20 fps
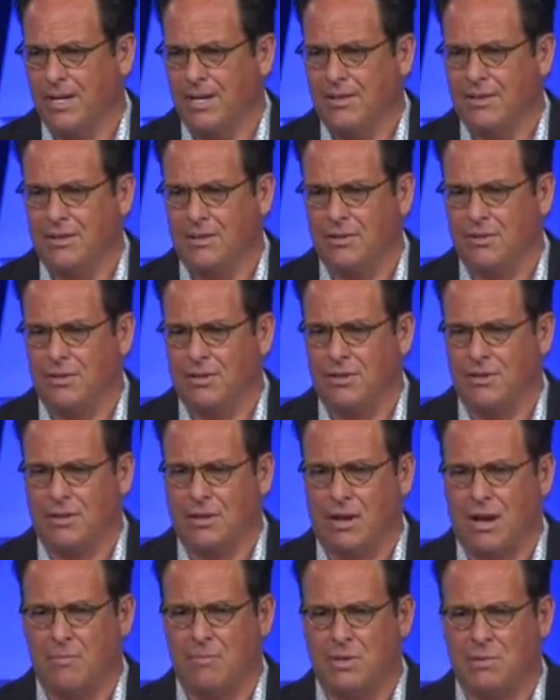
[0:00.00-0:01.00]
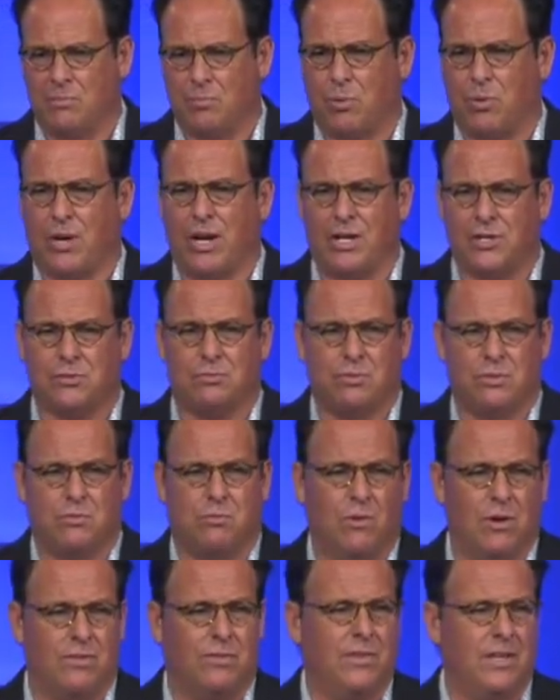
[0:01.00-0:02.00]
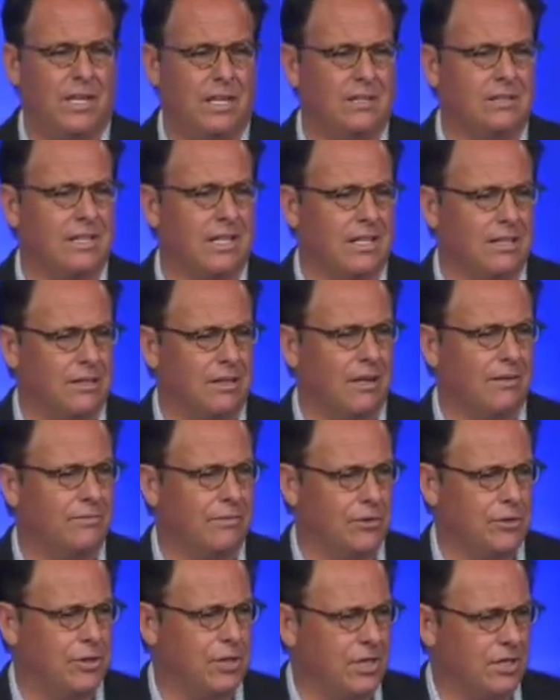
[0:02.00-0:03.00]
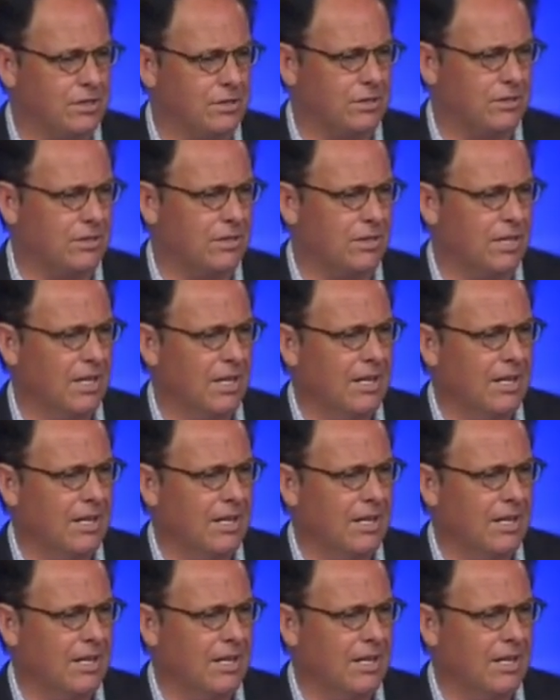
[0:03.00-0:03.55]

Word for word: They're, they're, they're, I'm impressed with one thing is that a love for Jesus.